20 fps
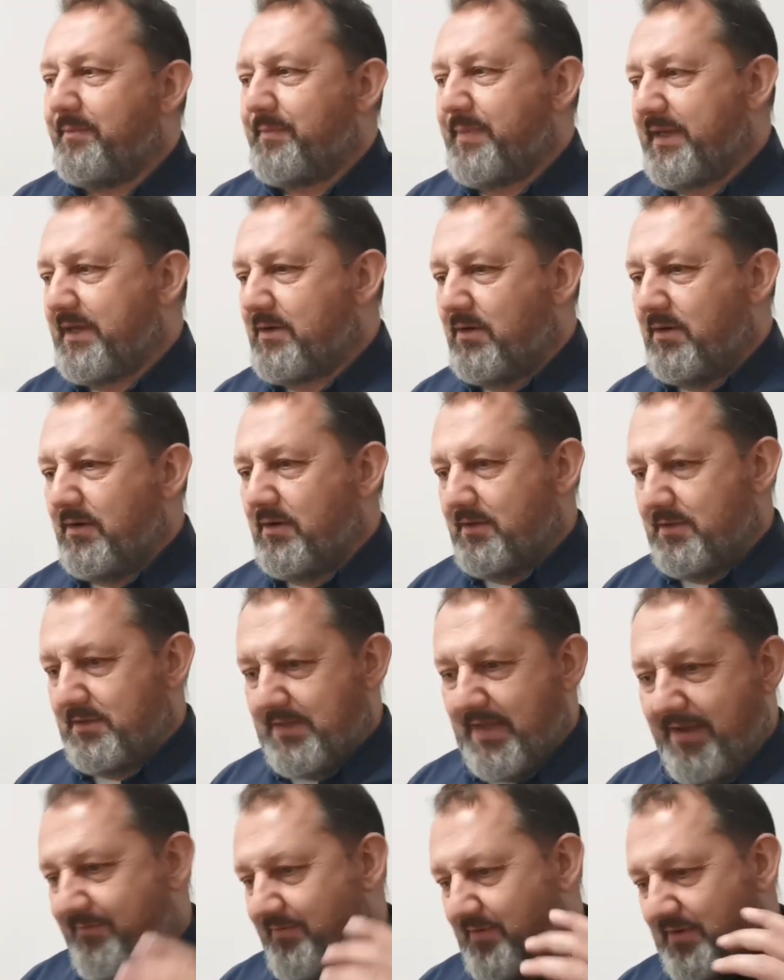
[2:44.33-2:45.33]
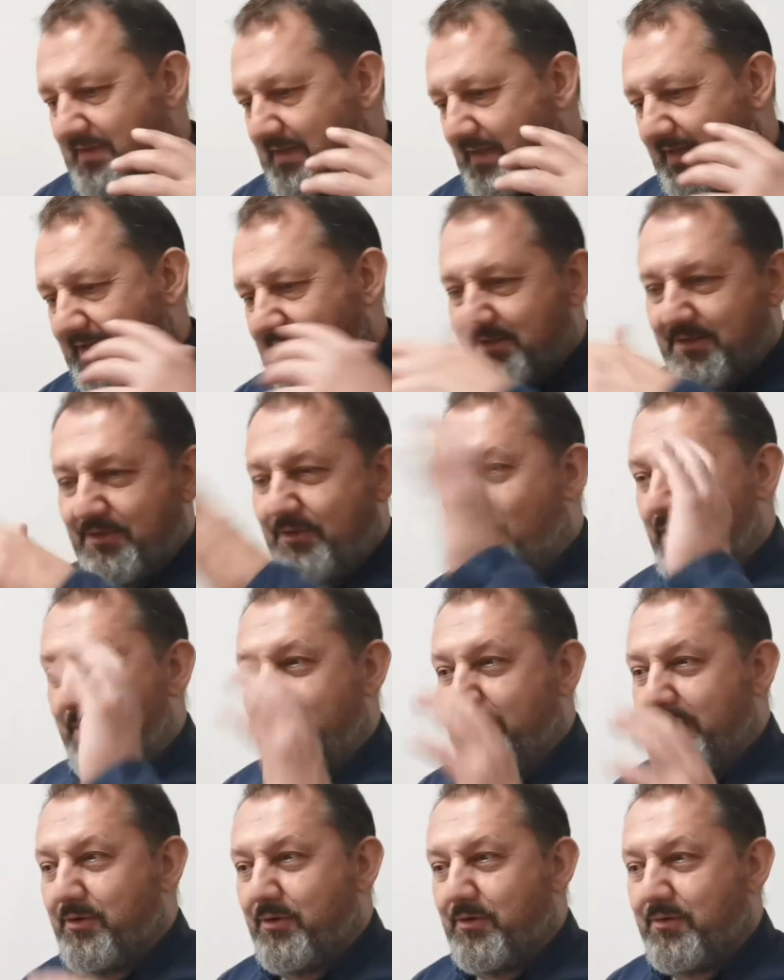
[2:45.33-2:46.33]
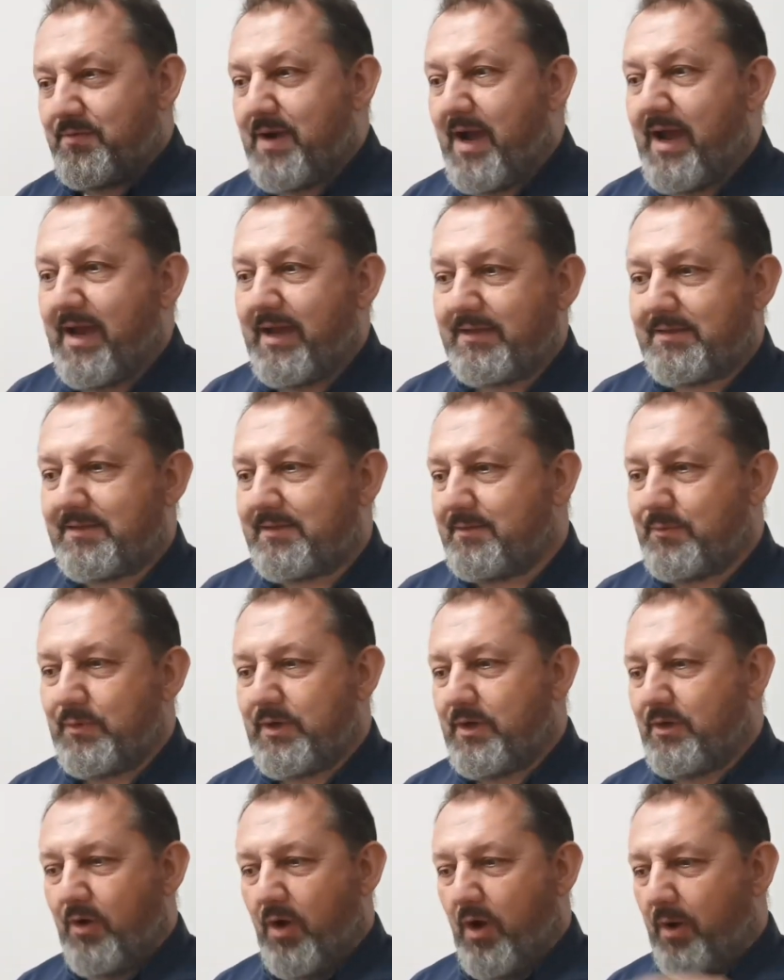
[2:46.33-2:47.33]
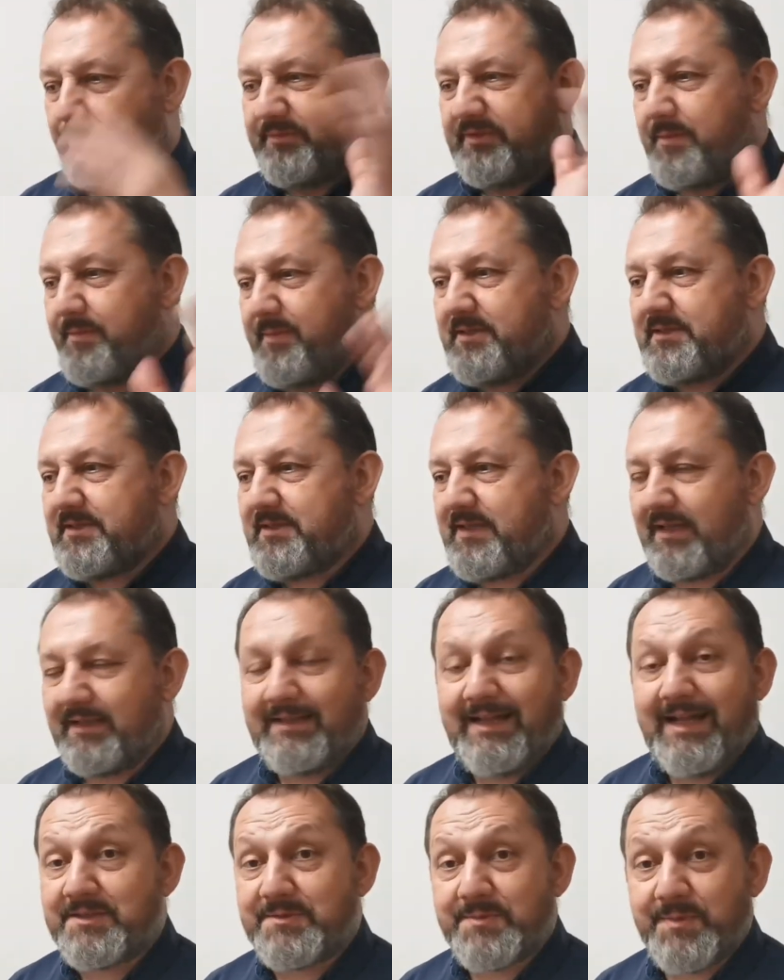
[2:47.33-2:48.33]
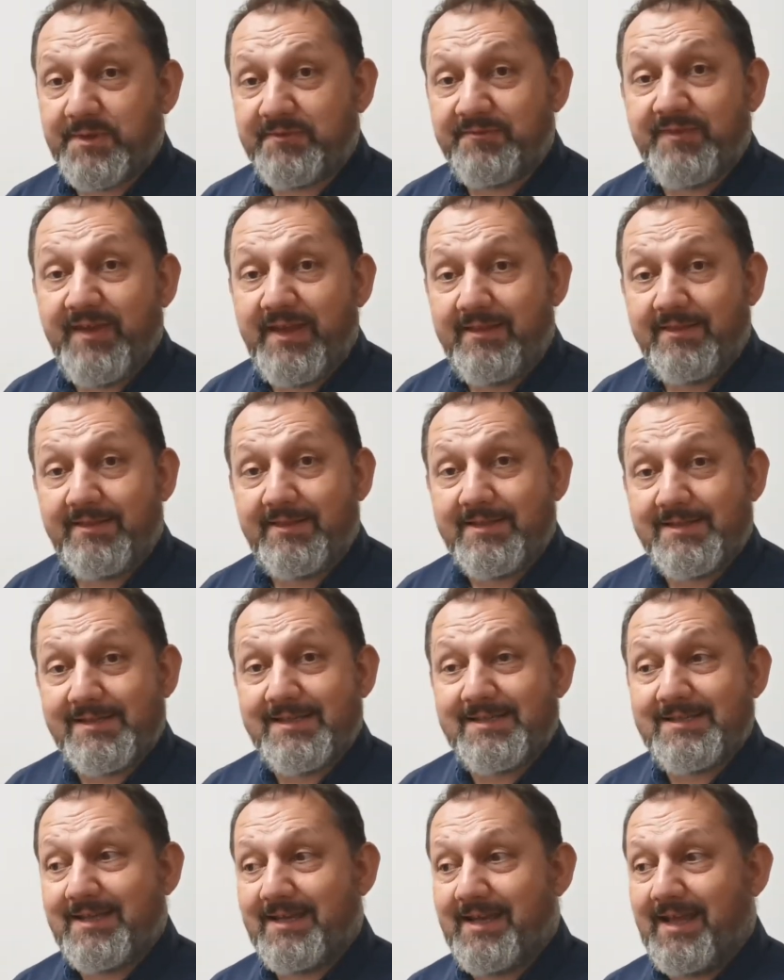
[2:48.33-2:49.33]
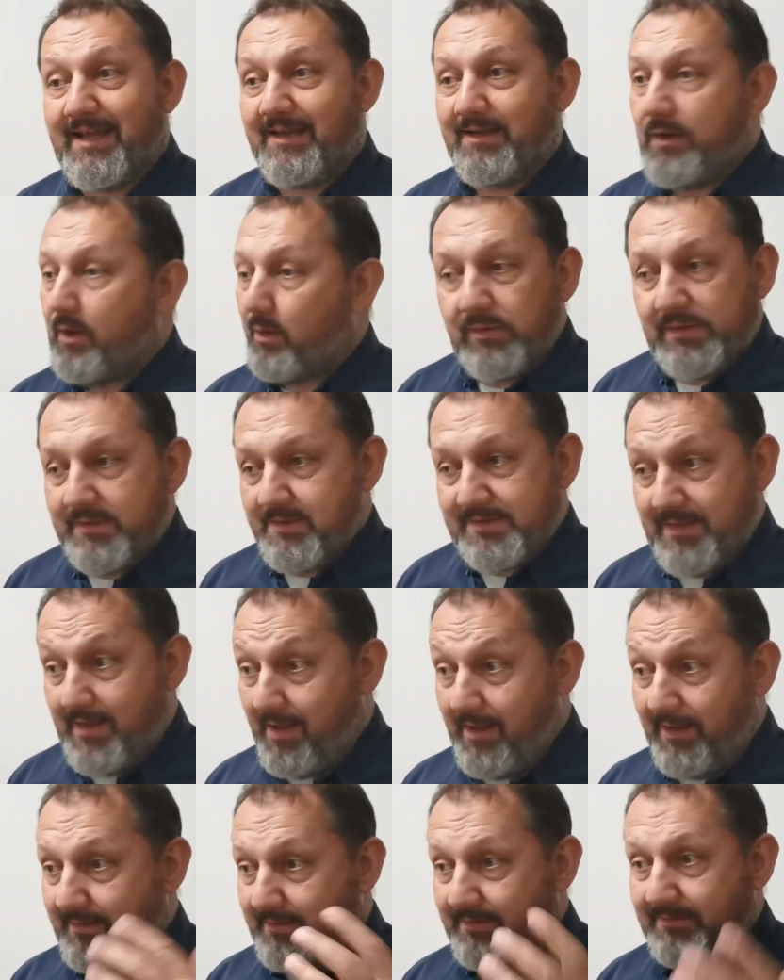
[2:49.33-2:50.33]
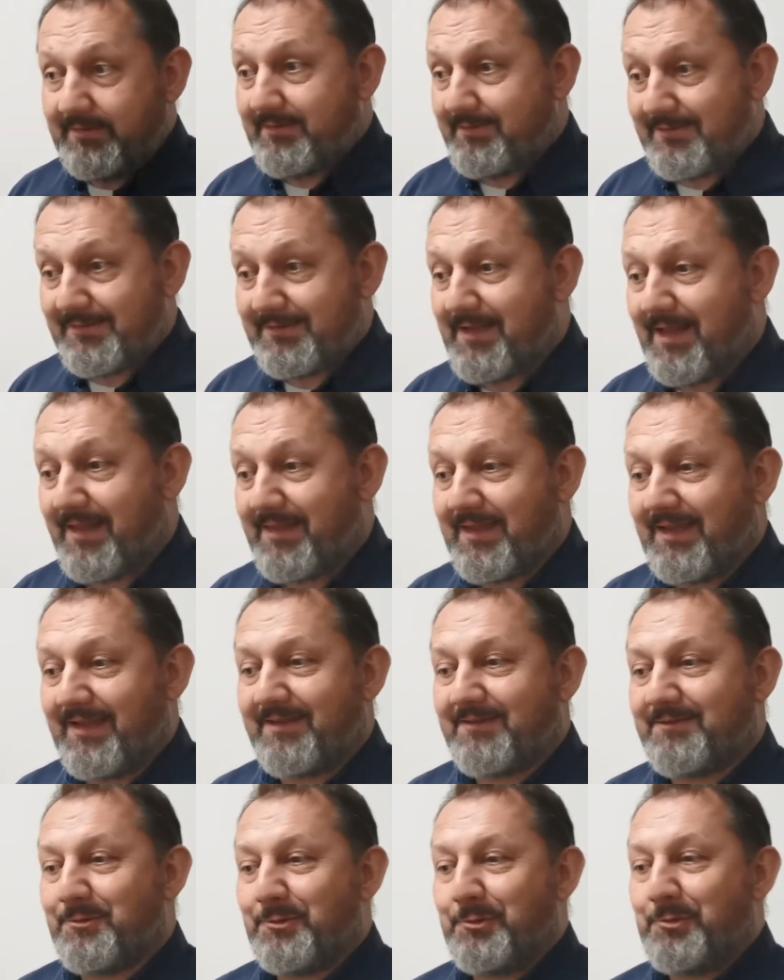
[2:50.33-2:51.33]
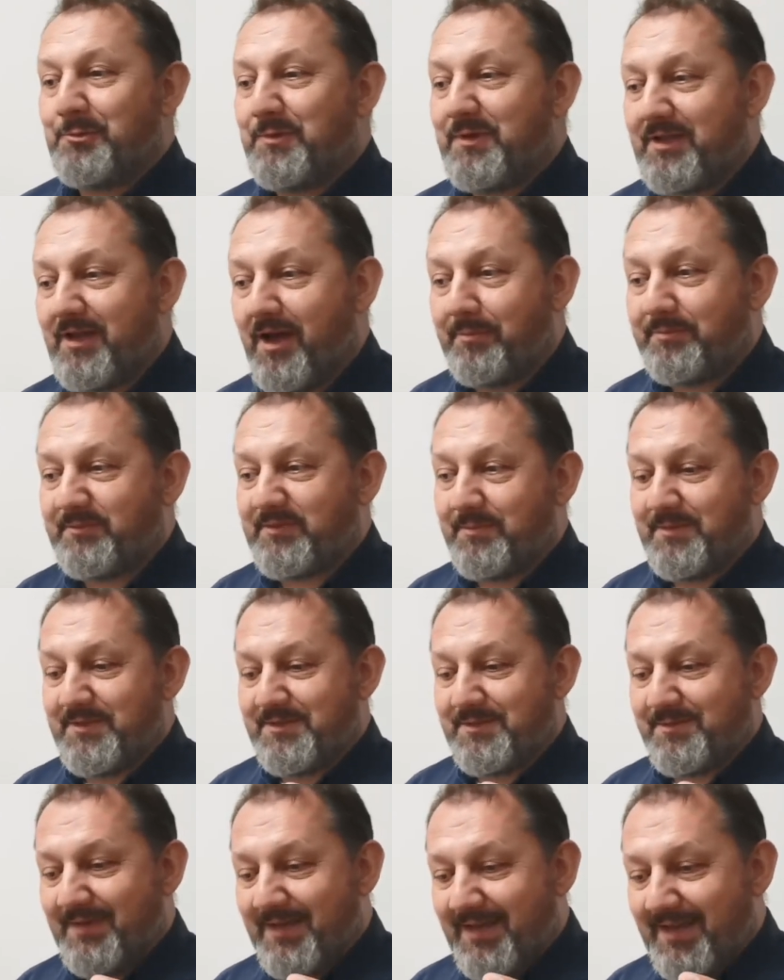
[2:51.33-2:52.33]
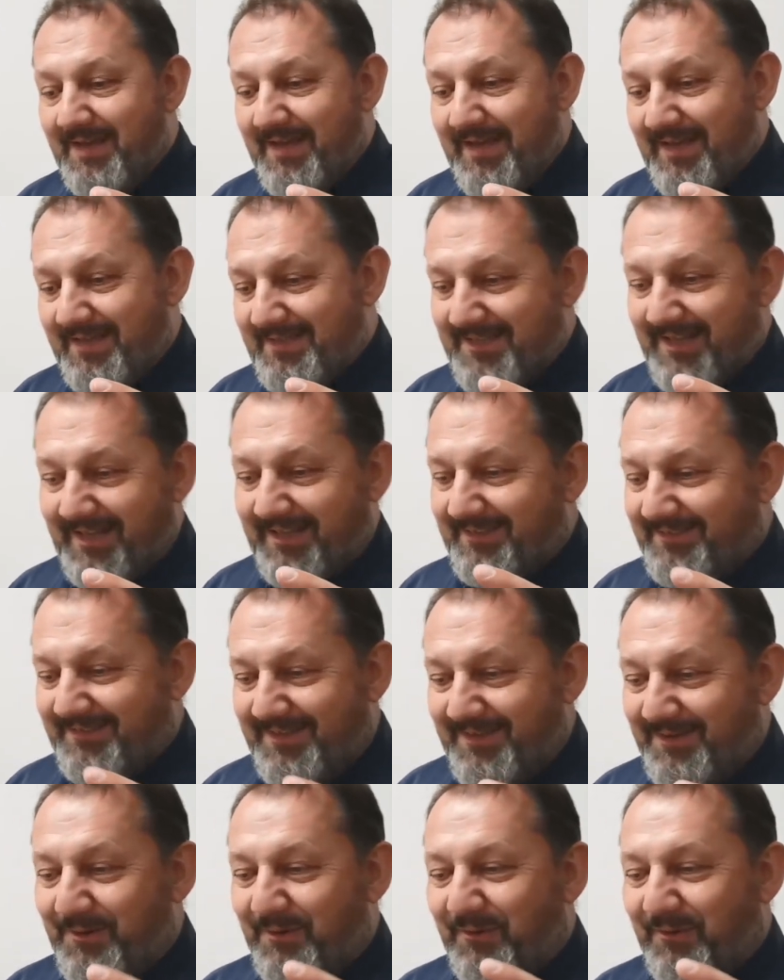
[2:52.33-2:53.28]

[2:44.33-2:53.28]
because everything is gonna be all right. We are optimistic. That's what faith is, isn't it? No, it's not. It's nothing to do with optimism. It's not.